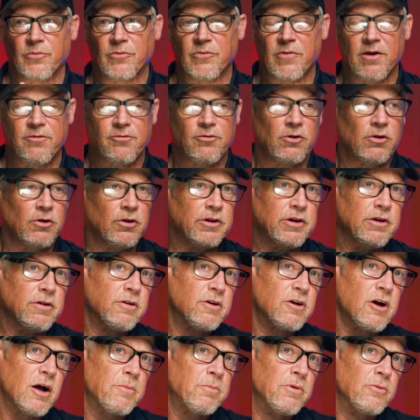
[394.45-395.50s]
definitely
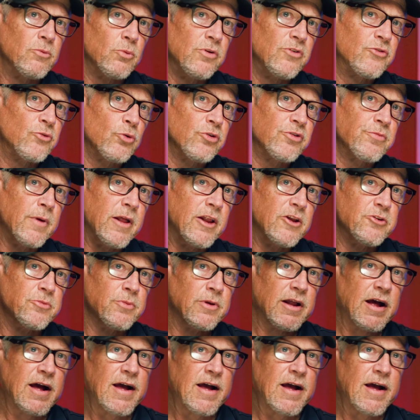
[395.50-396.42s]
cockpit resource management.